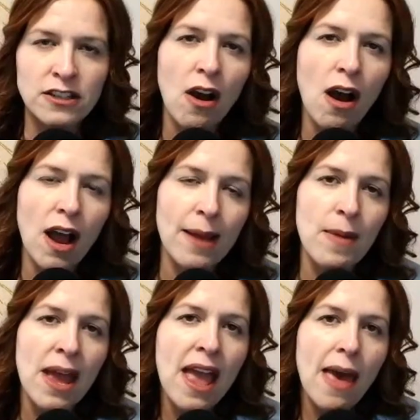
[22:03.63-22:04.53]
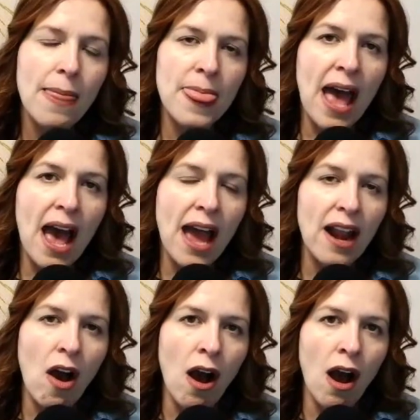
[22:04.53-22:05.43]
time
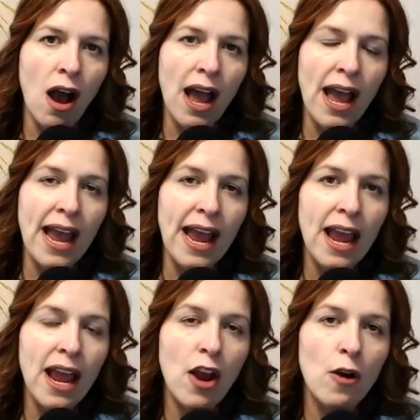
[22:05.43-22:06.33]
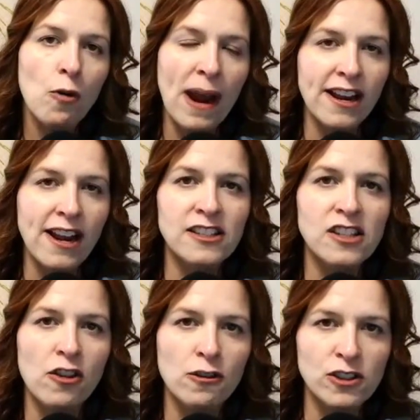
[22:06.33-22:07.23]
that I recognize
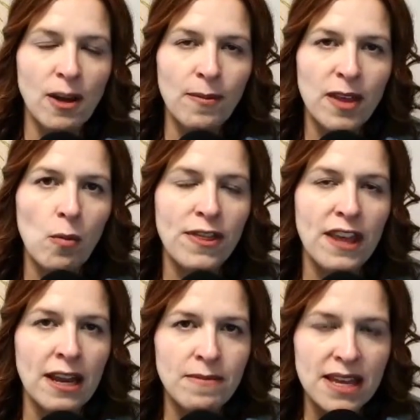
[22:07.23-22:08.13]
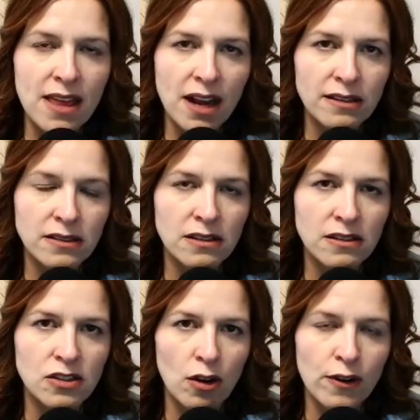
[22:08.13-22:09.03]
that there's something within me that
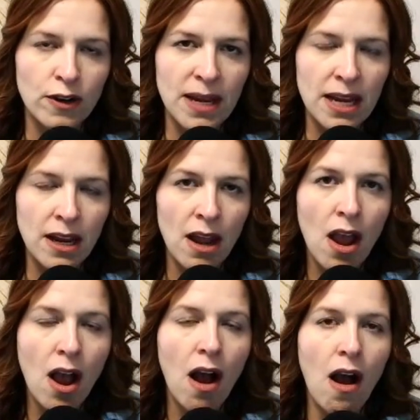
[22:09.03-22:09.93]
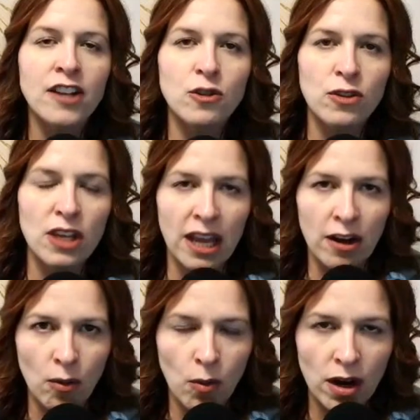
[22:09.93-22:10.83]
isn't serving me, I do the
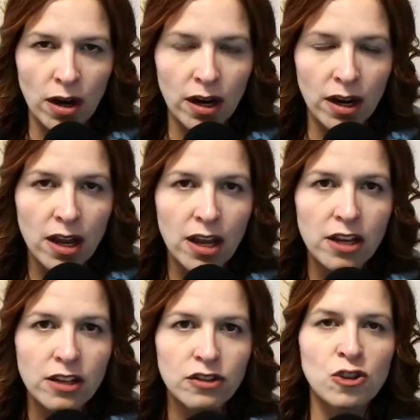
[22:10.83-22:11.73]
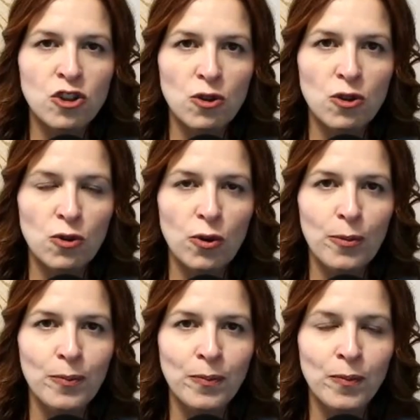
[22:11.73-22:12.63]
inner work to